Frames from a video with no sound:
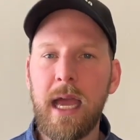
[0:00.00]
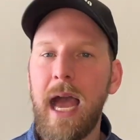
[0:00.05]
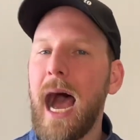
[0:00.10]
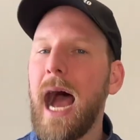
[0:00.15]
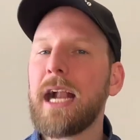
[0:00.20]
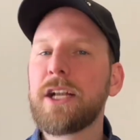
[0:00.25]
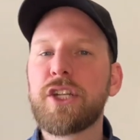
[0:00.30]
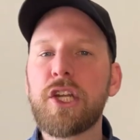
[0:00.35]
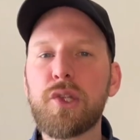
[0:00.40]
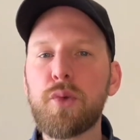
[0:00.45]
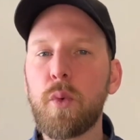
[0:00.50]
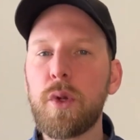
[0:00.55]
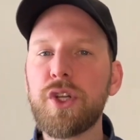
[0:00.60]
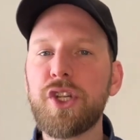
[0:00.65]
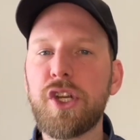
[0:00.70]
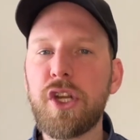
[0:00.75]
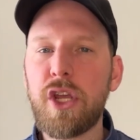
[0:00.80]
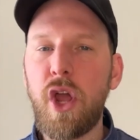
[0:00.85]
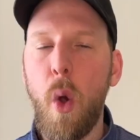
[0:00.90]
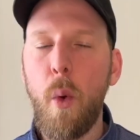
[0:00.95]
I just want you
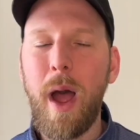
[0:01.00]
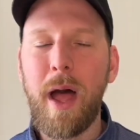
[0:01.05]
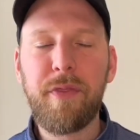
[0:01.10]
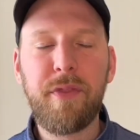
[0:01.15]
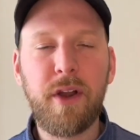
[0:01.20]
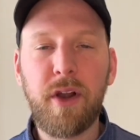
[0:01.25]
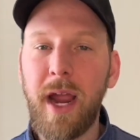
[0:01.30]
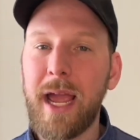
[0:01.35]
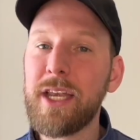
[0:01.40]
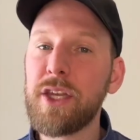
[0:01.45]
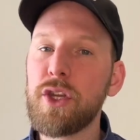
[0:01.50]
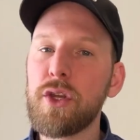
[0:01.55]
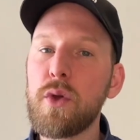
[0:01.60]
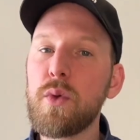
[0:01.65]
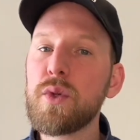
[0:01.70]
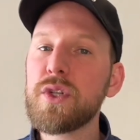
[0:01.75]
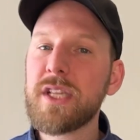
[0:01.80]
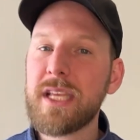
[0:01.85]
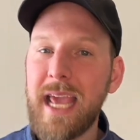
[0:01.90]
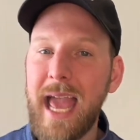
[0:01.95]
to go out there and
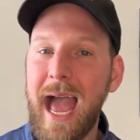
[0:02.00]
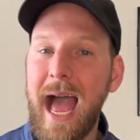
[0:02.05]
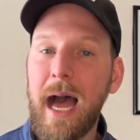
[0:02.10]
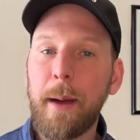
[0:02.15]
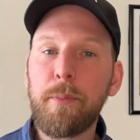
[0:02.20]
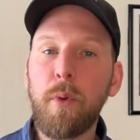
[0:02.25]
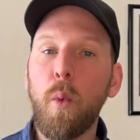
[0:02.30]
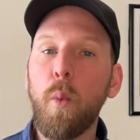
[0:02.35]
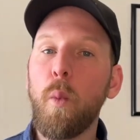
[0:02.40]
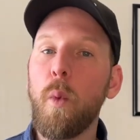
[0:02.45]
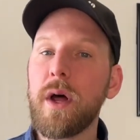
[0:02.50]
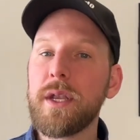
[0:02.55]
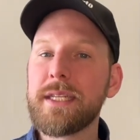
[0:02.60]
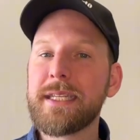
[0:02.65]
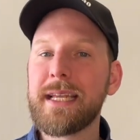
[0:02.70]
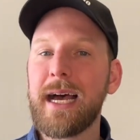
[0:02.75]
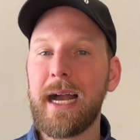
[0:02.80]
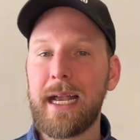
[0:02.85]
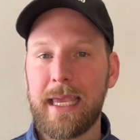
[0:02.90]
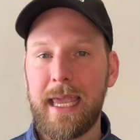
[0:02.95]
use the app once
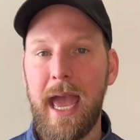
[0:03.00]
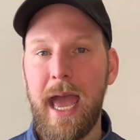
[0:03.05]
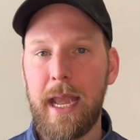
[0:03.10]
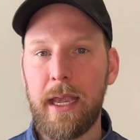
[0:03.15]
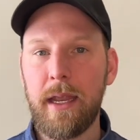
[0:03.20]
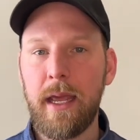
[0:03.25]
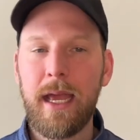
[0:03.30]
again.